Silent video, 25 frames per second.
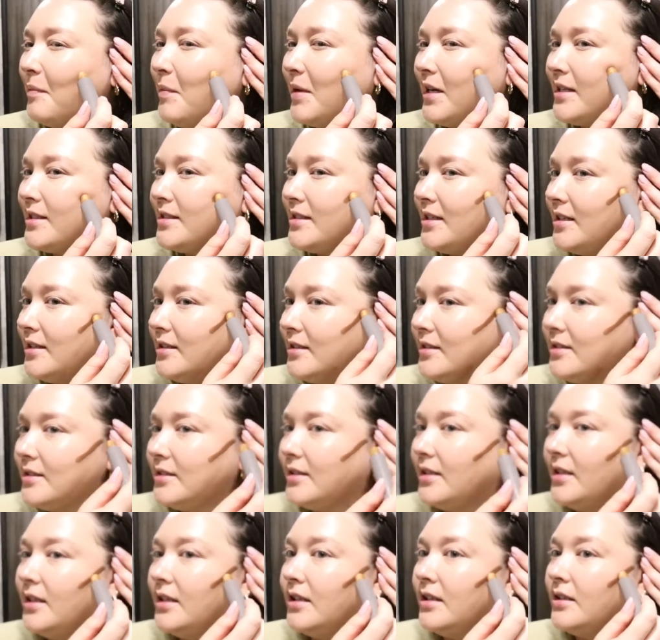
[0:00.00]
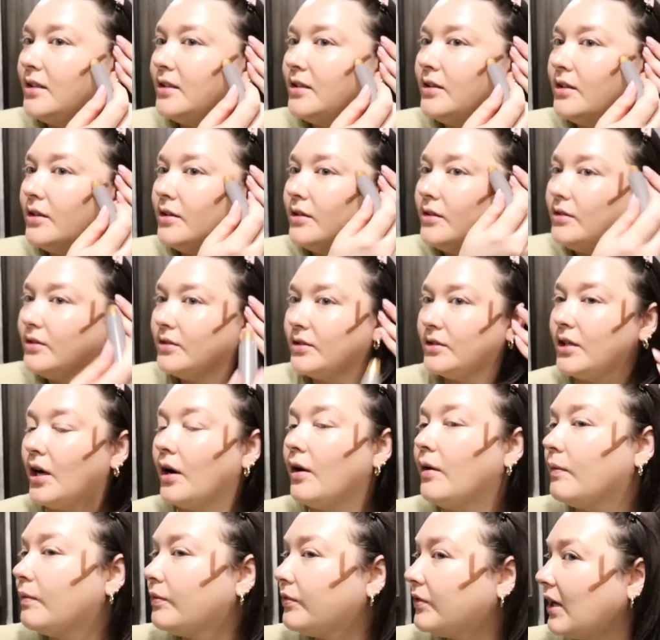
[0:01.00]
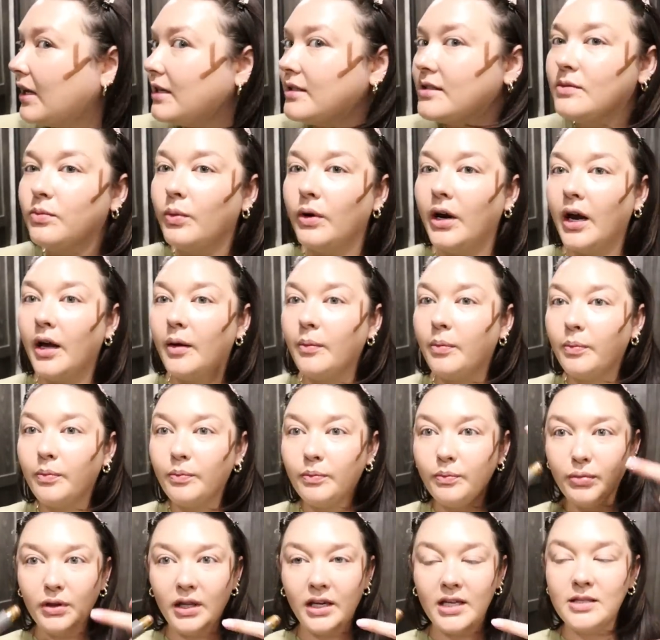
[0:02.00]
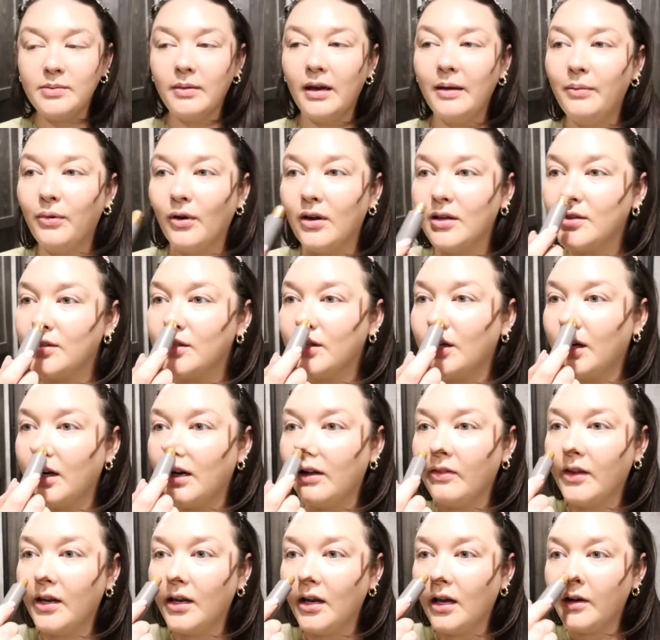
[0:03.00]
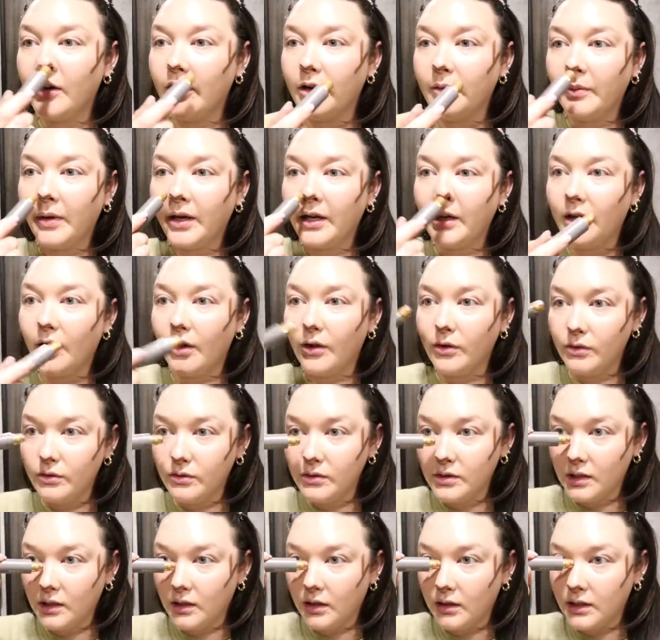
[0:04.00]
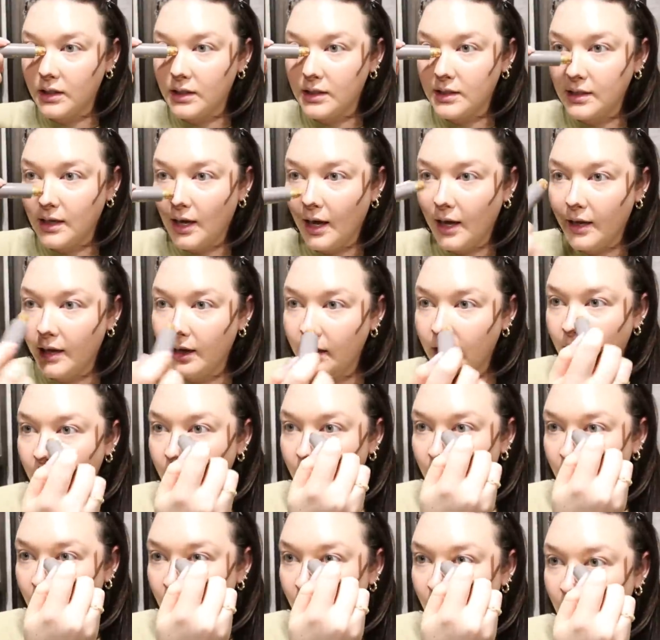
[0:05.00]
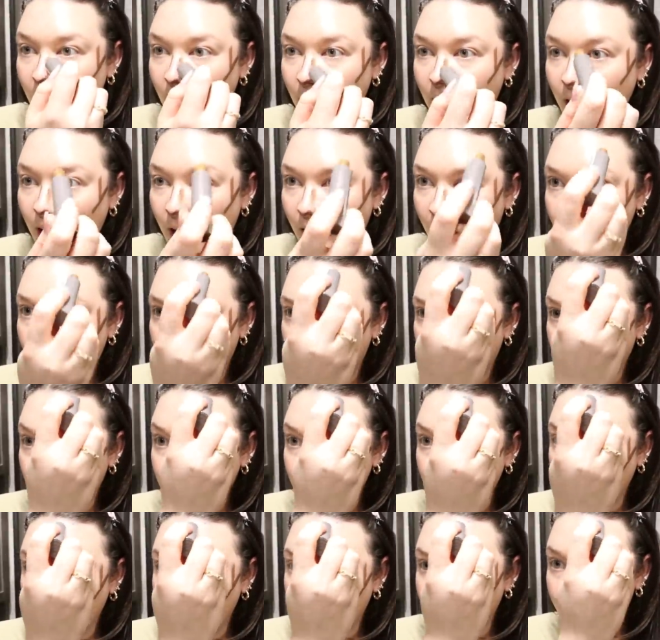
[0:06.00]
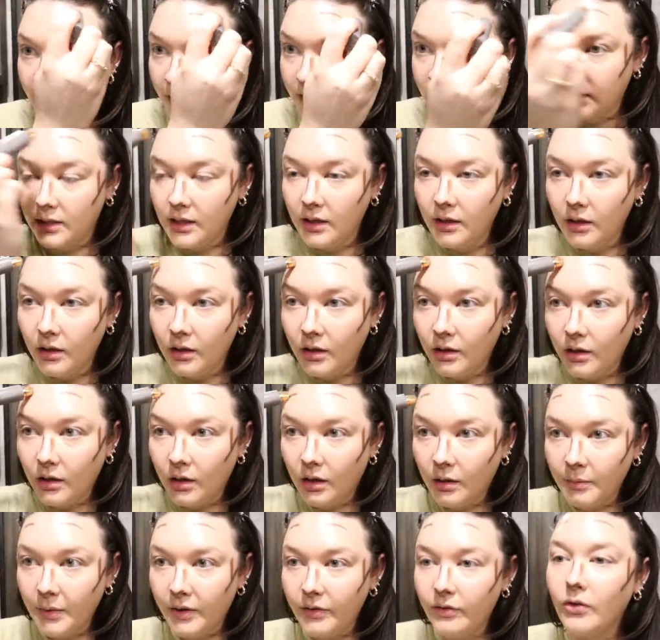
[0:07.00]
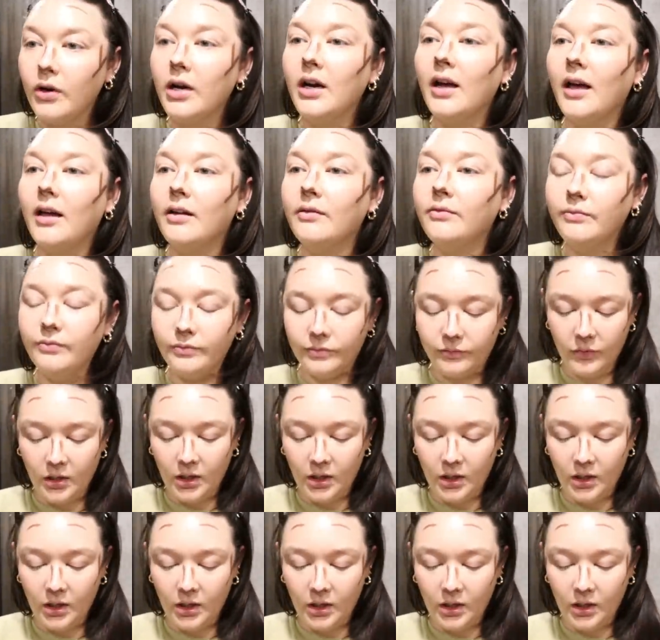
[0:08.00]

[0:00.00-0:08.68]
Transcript: that makes sense. So that's where I place my bronzer and then under my nose and on the side and then a little bit on my forehead